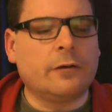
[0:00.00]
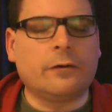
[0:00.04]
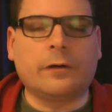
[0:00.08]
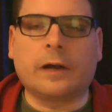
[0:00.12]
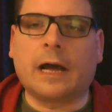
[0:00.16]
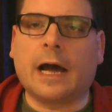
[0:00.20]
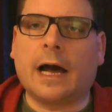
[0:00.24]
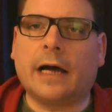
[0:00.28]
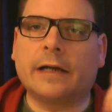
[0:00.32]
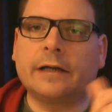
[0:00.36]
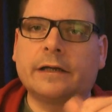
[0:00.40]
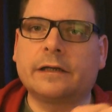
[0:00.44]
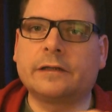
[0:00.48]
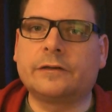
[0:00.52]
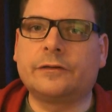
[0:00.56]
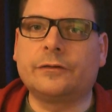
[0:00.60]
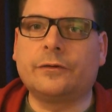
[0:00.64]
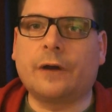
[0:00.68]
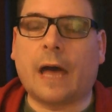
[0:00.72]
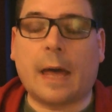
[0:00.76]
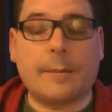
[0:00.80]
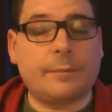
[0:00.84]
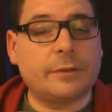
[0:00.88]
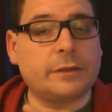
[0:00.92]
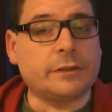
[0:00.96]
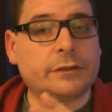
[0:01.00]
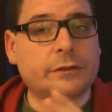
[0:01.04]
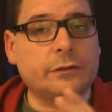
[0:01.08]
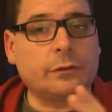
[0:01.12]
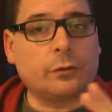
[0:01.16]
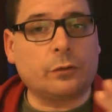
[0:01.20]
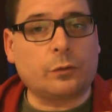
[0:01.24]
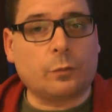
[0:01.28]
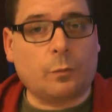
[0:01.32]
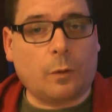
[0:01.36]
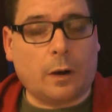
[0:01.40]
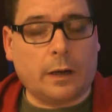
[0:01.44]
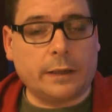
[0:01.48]
regarding to
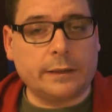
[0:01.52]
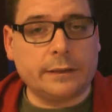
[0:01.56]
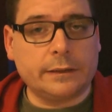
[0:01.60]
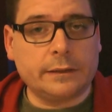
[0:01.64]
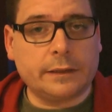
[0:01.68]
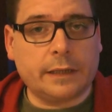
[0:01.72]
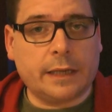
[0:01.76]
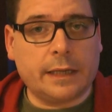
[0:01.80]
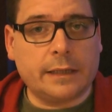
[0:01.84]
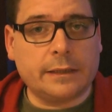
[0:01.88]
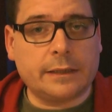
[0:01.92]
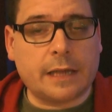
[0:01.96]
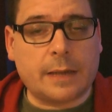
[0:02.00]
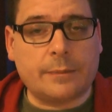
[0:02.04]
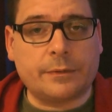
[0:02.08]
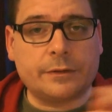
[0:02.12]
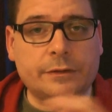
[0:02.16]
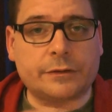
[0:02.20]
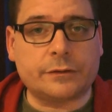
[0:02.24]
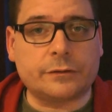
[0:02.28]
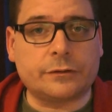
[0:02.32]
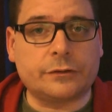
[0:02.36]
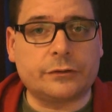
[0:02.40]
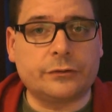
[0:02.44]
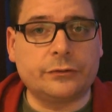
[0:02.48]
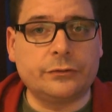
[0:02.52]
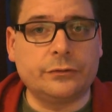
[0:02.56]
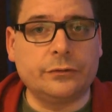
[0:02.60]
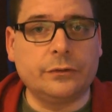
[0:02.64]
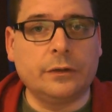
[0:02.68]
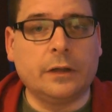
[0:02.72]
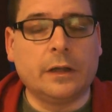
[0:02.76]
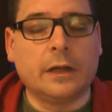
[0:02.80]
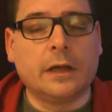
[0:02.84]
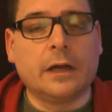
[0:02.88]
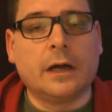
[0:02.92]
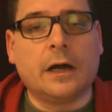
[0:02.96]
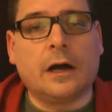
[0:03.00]
episode 1 and episode
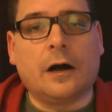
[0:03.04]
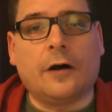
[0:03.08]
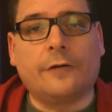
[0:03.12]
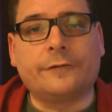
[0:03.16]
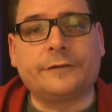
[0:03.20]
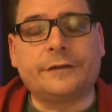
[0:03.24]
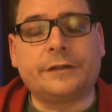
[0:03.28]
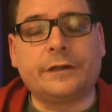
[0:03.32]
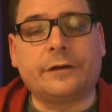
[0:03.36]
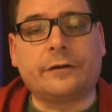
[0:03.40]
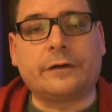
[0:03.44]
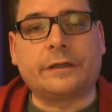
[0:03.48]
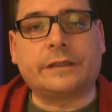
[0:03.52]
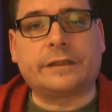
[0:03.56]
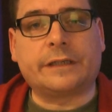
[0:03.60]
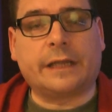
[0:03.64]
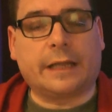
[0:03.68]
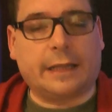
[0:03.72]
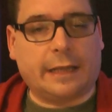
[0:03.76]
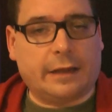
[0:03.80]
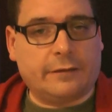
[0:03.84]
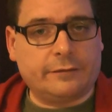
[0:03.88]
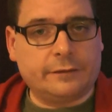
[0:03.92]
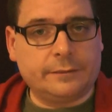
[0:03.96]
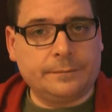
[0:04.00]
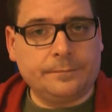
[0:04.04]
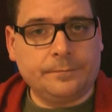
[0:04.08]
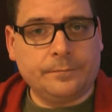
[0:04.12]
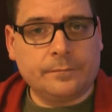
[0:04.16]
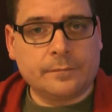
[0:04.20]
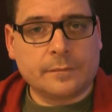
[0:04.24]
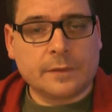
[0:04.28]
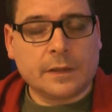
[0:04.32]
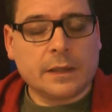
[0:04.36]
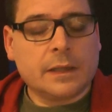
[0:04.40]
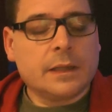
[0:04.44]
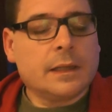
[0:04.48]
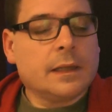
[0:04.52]
2 of series 11.
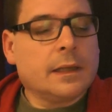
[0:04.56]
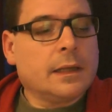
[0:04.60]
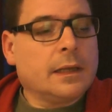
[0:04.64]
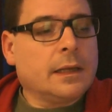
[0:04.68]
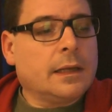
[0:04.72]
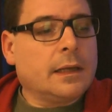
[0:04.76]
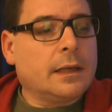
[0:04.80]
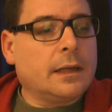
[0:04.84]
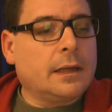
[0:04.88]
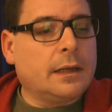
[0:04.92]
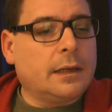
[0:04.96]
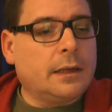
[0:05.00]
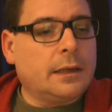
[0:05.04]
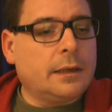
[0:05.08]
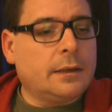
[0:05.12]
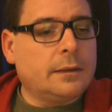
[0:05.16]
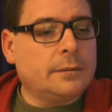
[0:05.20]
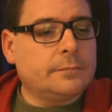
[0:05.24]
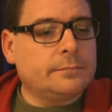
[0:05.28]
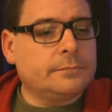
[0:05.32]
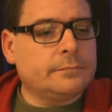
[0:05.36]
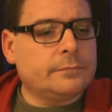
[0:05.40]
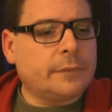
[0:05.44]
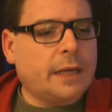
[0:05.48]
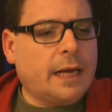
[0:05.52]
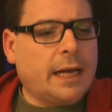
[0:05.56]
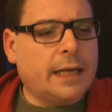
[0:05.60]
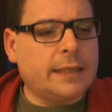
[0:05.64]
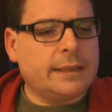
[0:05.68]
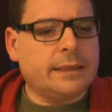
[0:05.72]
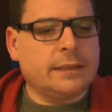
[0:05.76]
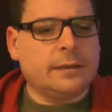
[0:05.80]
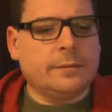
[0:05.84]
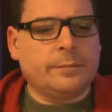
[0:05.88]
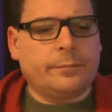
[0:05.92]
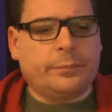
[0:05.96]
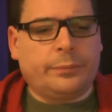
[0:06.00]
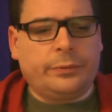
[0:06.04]
I
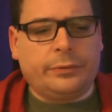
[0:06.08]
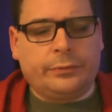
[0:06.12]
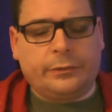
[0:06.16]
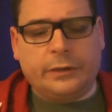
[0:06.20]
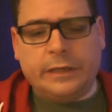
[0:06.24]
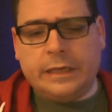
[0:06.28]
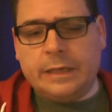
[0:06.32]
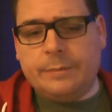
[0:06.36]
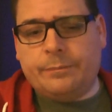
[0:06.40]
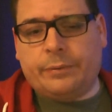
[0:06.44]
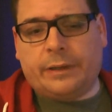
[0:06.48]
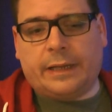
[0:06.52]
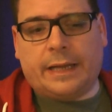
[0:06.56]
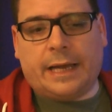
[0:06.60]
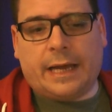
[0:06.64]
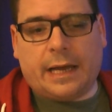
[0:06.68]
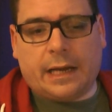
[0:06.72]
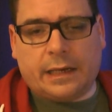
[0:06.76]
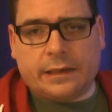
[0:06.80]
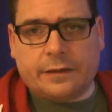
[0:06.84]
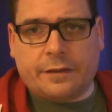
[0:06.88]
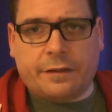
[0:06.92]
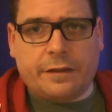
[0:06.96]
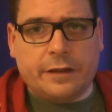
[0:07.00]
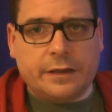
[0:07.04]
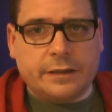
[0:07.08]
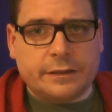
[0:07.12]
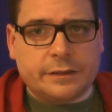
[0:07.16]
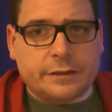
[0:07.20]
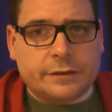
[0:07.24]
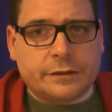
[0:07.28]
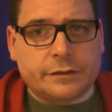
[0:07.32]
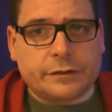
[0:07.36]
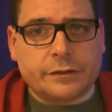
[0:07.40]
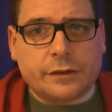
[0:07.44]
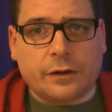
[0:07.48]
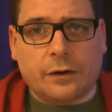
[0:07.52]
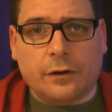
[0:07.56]
didn't pre-plan this,
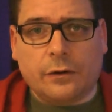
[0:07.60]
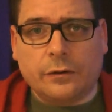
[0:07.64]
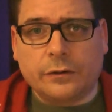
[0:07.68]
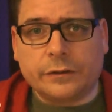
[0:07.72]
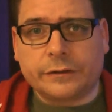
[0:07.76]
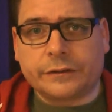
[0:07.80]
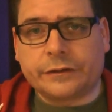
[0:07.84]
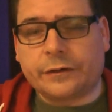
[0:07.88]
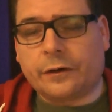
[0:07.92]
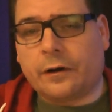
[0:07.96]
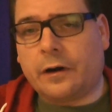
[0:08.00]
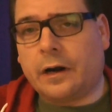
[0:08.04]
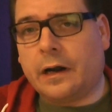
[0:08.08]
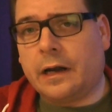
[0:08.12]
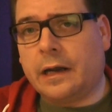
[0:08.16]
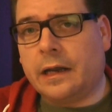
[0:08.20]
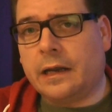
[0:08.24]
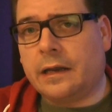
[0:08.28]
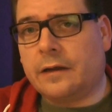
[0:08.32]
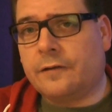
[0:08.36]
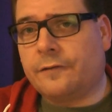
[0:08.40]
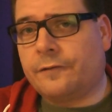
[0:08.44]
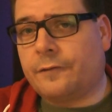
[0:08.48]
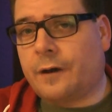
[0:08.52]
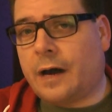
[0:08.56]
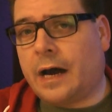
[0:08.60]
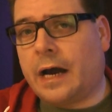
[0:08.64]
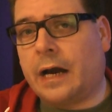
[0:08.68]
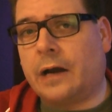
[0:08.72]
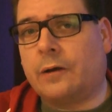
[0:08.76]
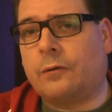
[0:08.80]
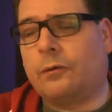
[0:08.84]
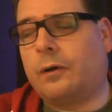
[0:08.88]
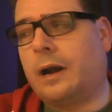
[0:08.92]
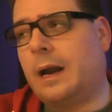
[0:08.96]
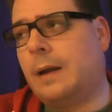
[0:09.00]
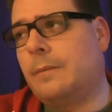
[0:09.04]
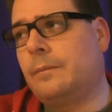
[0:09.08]
so sorry if
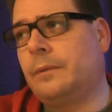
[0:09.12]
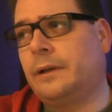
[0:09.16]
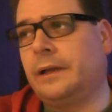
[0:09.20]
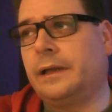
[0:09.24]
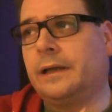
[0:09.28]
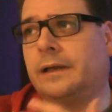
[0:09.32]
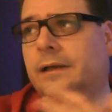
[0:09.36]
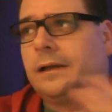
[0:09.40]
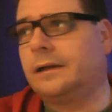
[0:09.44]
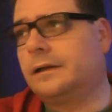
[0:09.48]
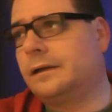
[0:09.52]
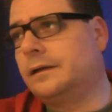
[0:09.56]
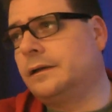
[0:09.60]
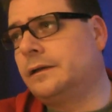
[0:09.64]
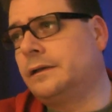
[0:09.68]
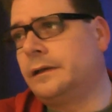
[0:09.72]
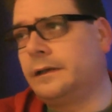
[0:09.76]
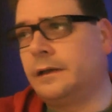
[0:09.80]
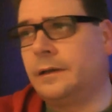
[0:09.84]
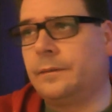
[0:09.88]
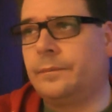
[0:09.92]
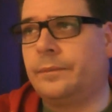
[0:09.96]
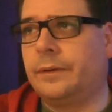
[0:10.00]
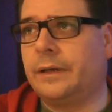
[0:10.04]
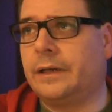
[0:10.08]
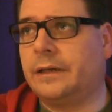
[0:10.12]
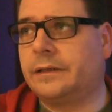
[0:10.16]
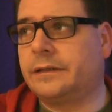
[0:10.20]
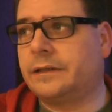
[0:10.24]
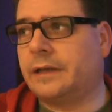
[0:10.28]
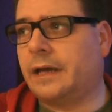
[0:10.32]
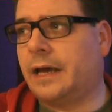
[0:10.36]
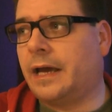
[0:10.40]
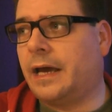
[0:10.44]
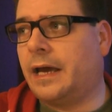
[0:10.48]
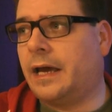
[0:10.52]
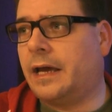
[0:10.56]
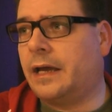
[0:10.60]
I'm rambling a little
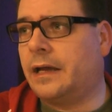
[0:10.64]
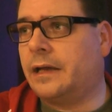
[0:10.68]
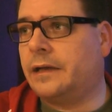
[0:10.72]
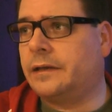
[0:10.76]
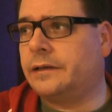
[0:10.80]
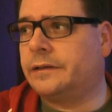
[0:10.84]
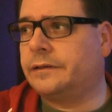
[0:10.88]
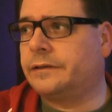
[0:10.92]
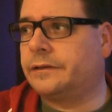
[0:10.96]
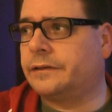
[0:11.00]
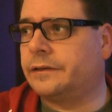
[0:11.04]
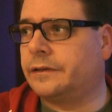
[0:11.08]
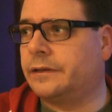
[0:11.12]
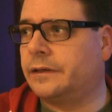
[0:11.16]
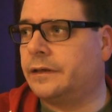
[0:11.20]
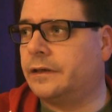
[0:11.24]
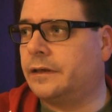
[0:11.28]
bit and